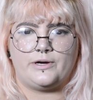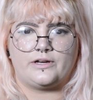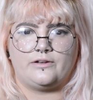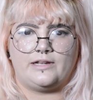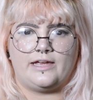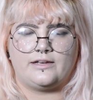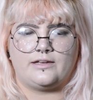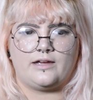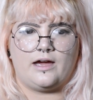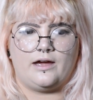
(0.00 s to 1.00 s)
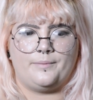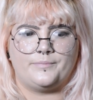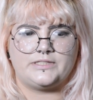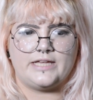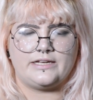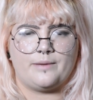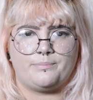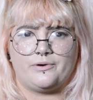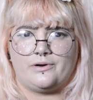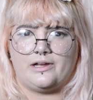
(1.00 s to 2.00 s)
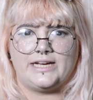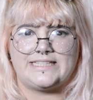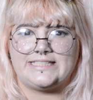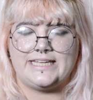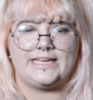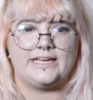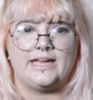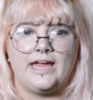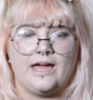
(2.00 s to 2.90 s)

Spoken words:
where you can like set up your light stick,